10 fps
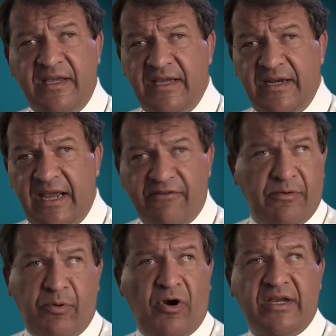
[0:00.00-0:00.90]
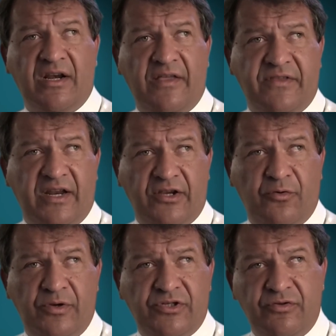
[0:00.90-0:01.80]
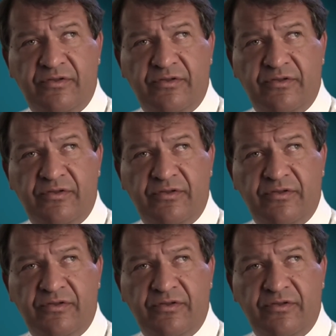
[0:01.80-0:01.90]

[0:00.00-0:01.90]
in every parking lot that I go into.